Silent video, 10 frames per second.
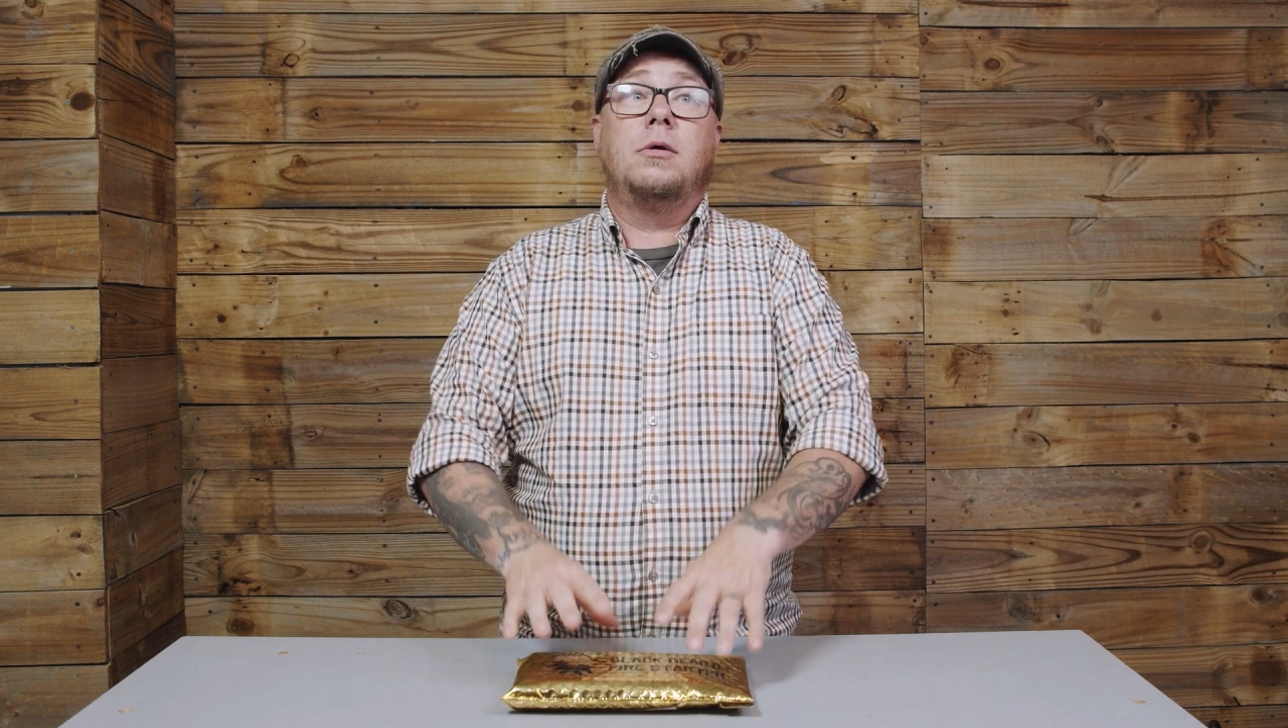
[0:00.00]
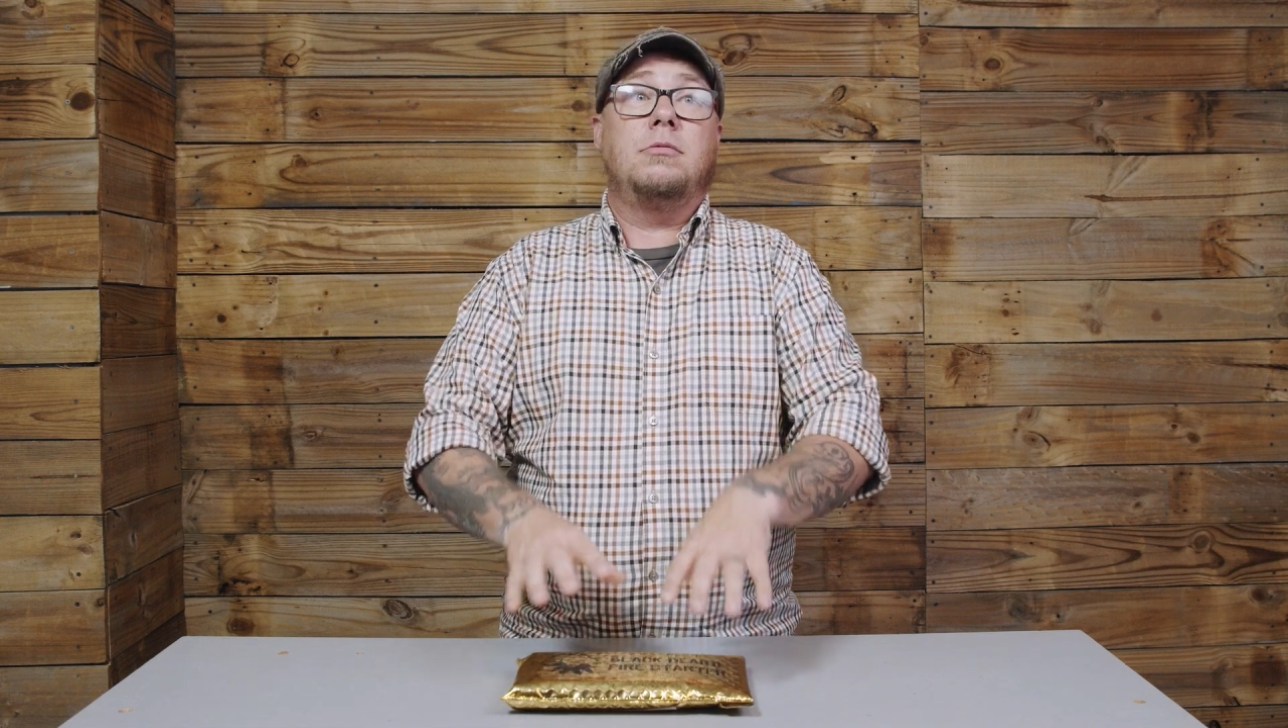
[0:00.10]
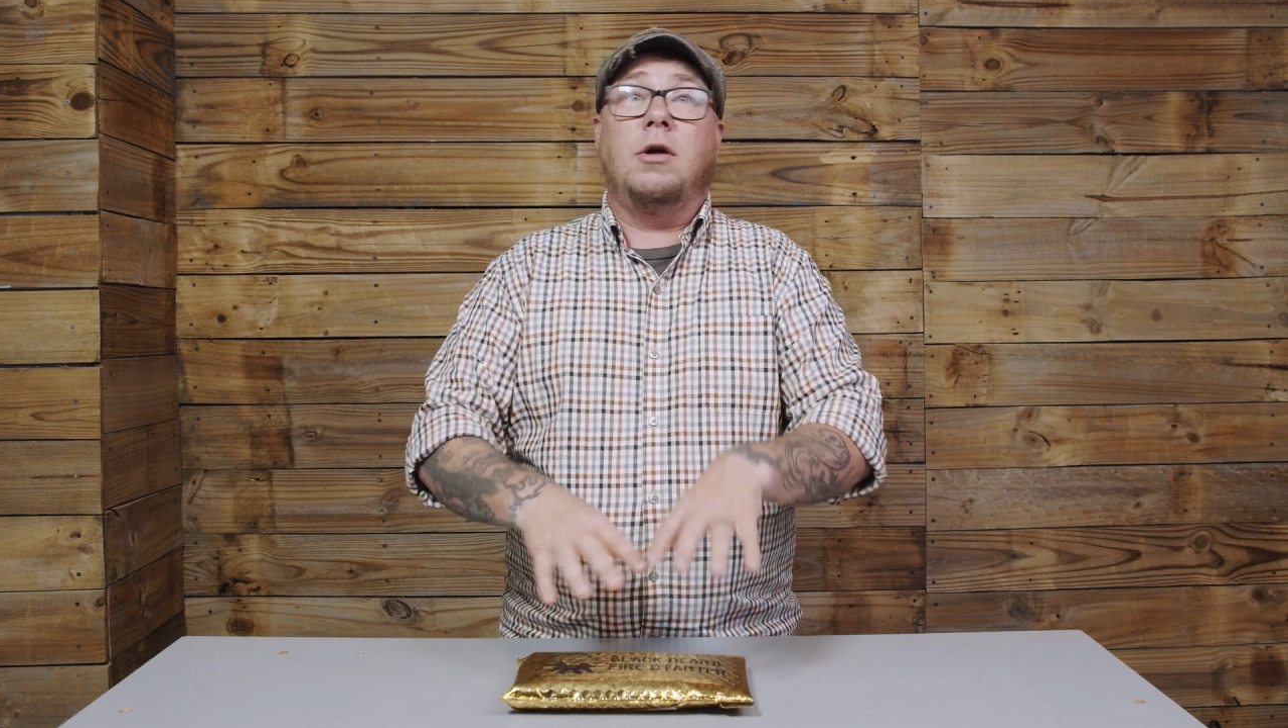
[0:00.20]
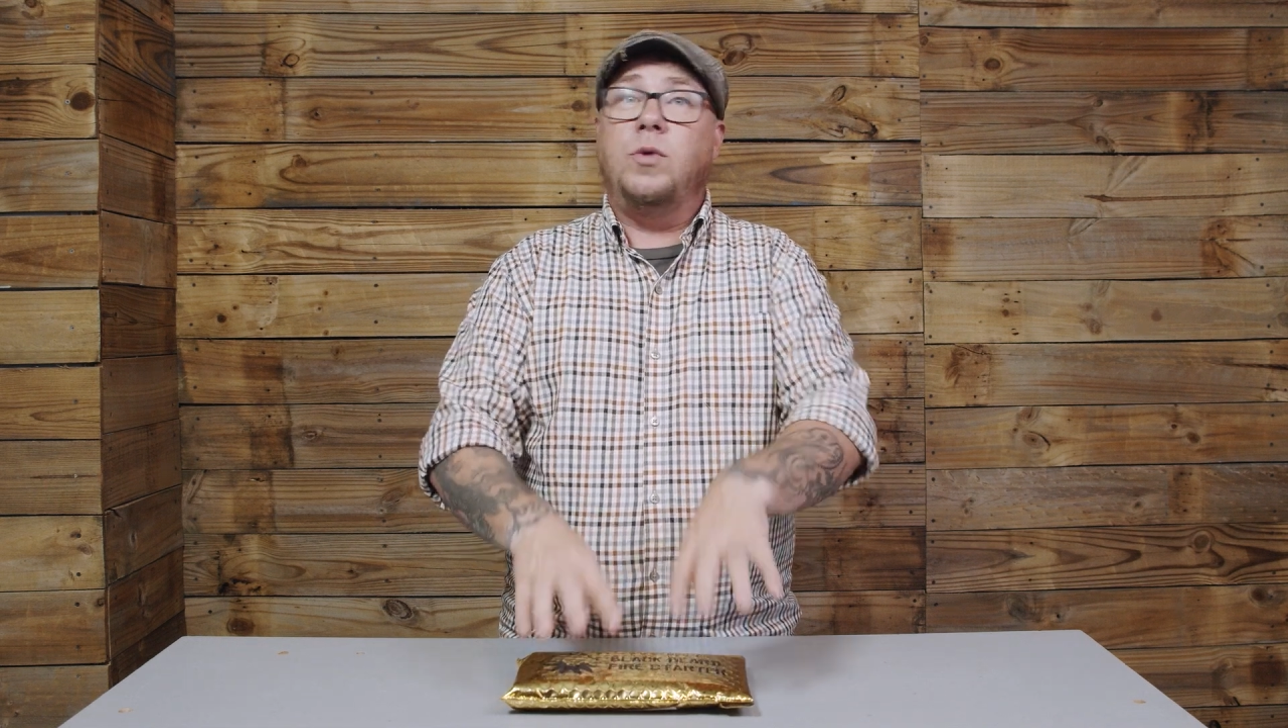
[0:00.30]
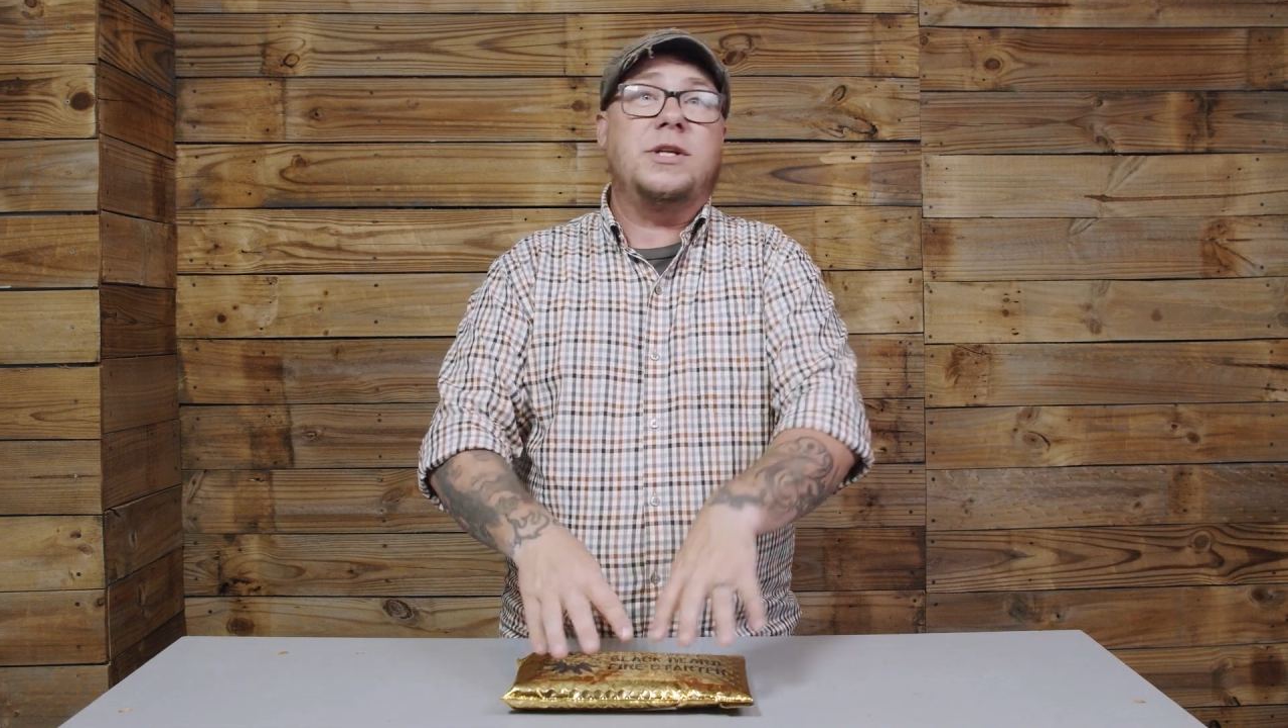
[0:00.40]

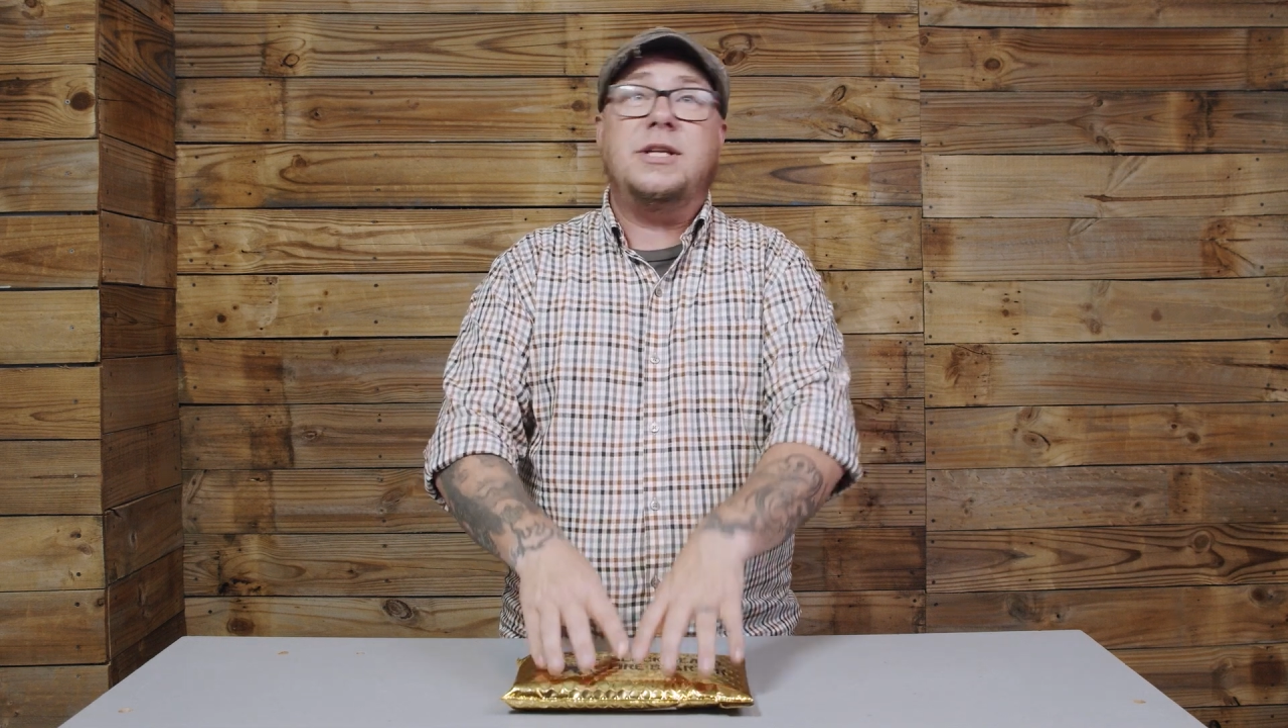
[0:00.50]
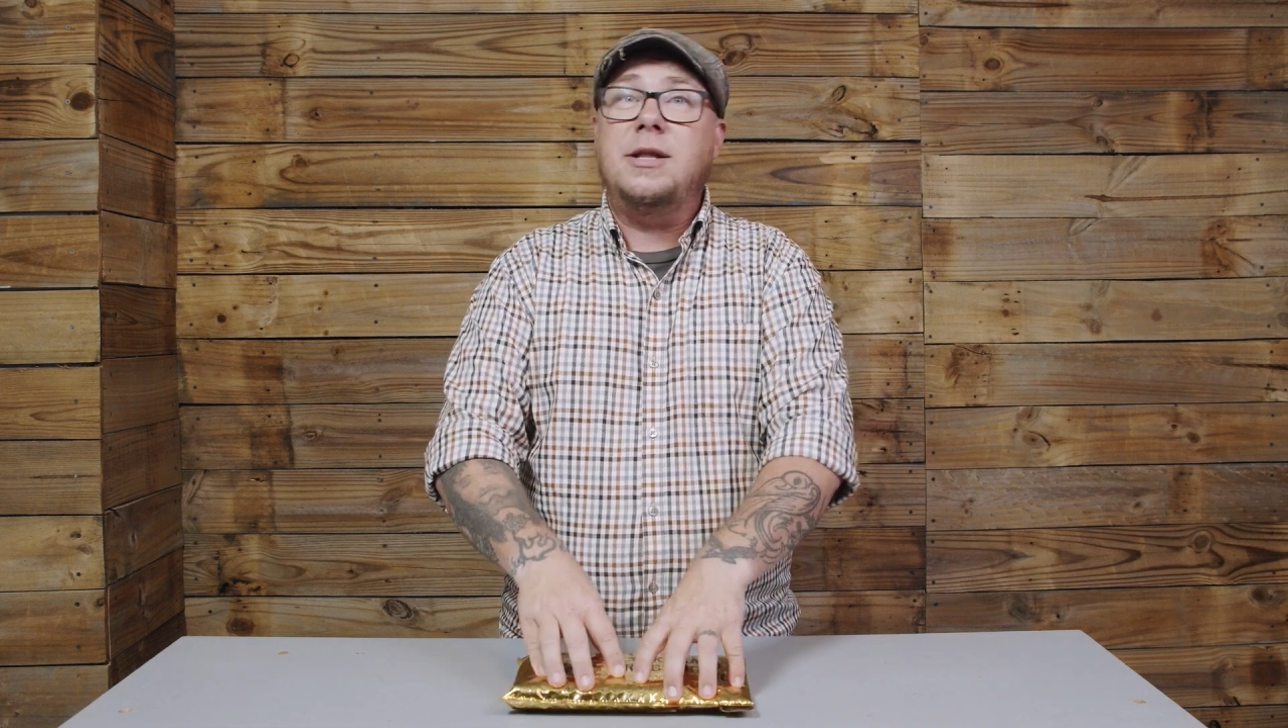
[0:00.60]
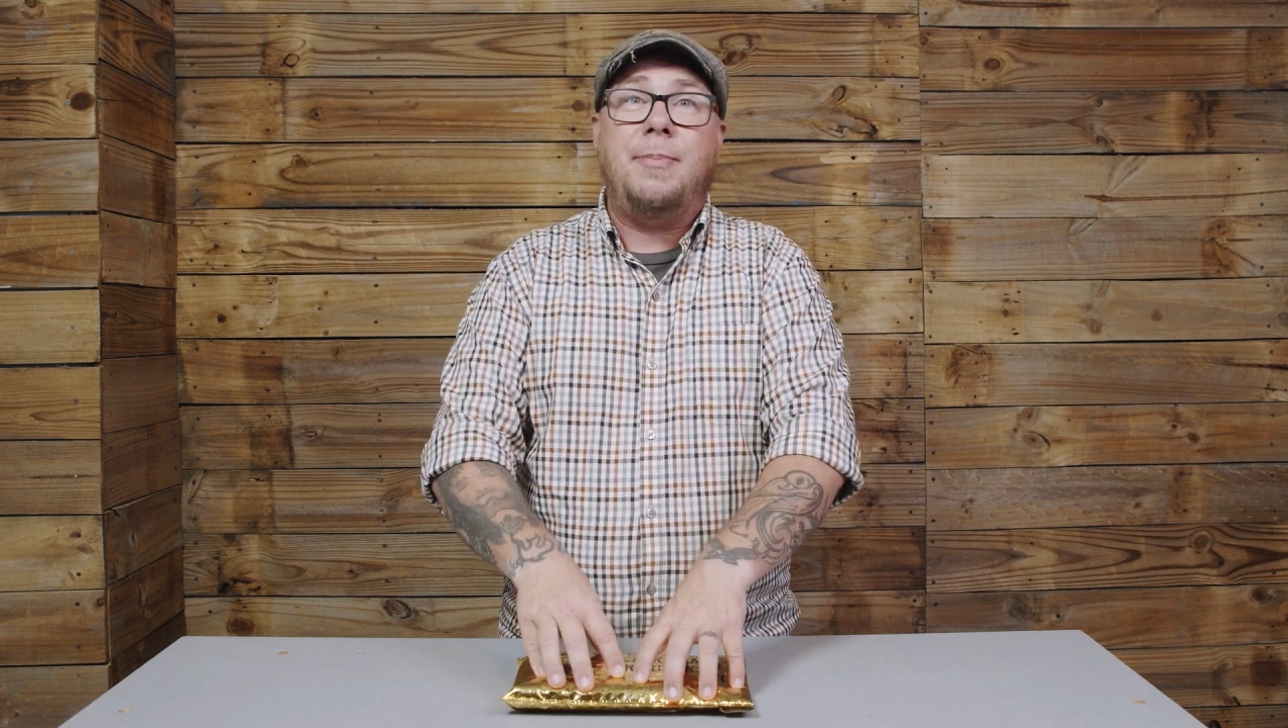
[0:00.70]
of what's in the